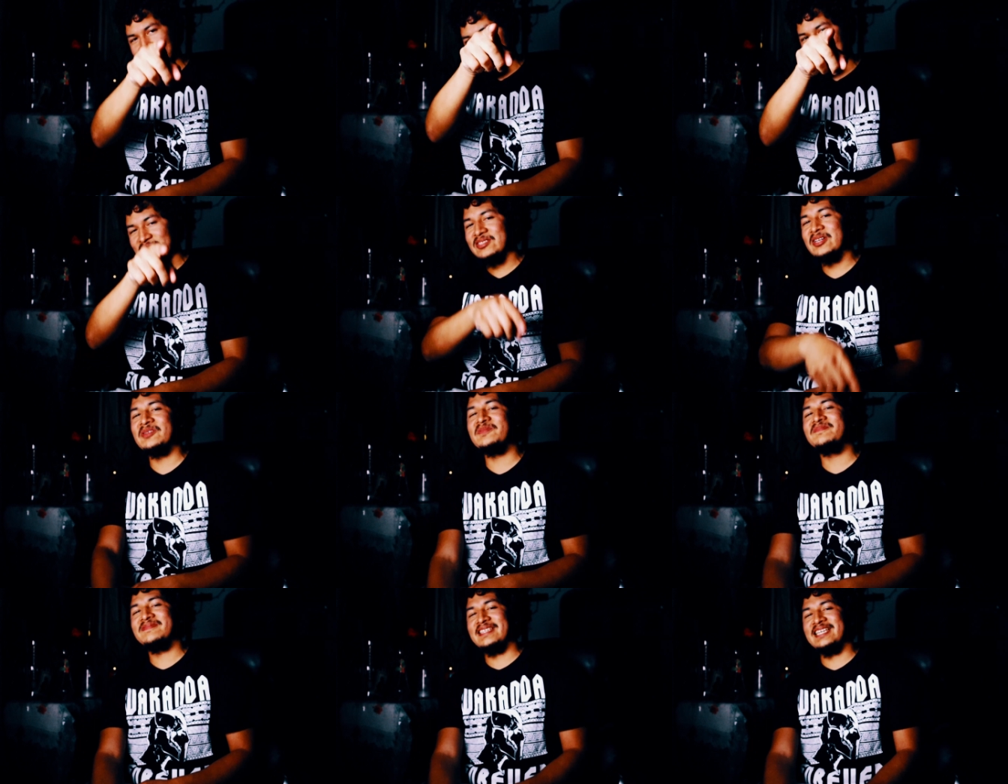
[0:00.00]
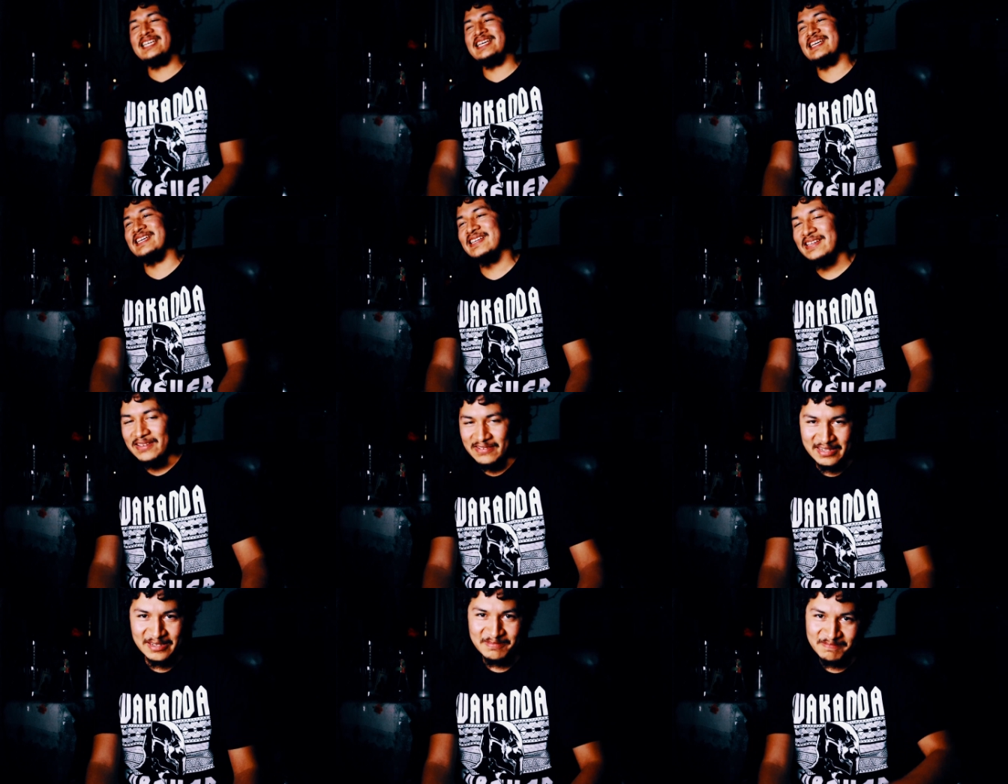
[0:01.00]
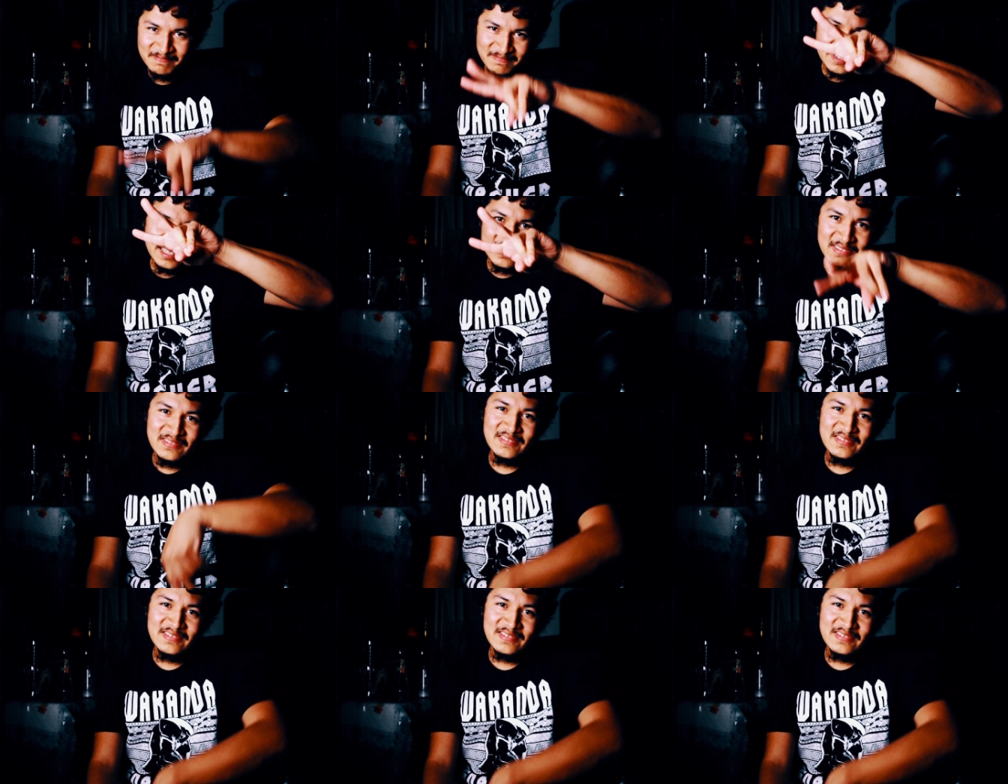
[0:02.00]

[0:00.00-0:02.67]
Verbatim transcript: you know. All right, peace.